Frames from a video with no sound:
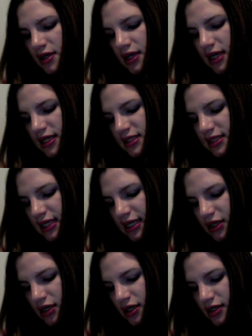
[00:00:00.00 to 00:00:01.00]
Estee
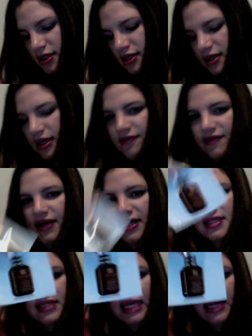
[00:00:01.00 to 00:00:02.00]
Lauder
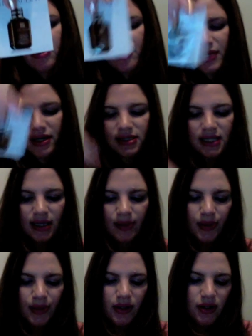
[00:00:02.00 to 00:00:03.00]
Advanced Night Repair
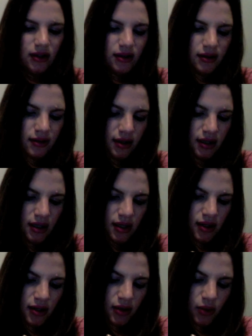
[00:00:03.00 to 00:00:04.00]
Sample.
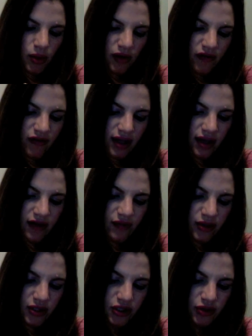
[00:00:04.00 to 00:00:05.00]
Revive
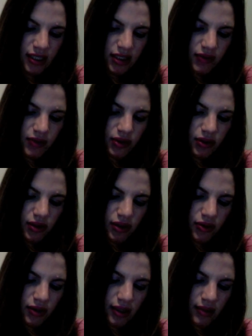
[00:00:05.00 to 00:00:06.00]
Moisturizing Renewal
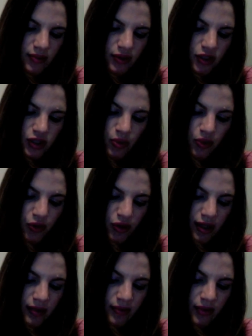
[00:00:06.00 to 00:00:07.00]
Cream
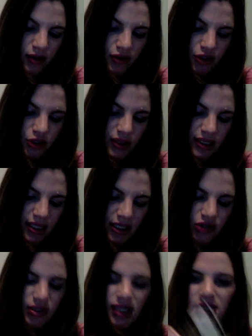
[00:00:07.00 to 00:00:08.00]
Supreme Ultra
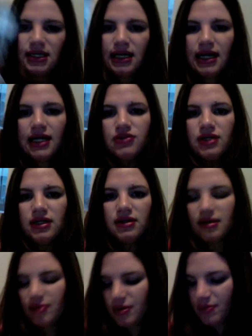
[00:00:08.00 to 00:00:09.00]
Retexturizing Hydrator.
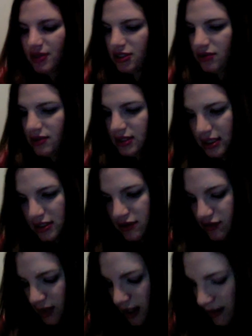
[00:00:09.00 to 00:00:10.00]
That might be too intense
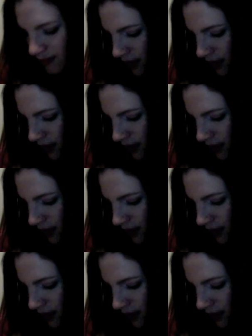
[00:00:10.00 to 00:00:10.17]
for me,